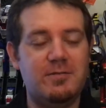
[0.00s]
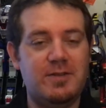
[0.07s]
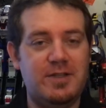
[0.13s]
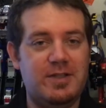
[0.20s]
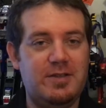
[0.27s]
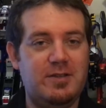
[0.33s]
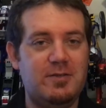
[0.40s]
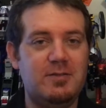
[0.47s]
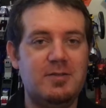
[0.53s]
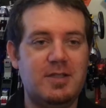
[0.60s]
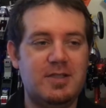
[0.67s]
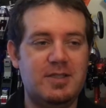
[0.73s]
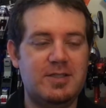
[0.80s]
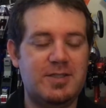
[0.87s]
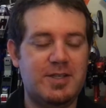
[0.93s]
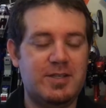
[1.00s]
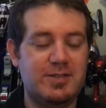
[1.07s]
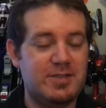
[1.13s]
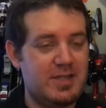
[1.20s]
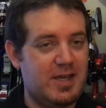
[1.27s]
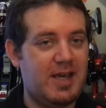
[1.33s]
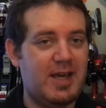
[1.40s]
video
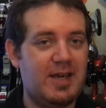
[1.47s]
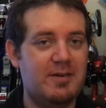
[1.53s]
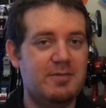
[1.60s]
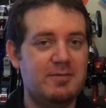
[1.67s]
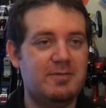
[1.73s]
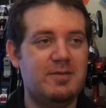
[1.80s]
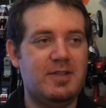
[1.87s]
channels have.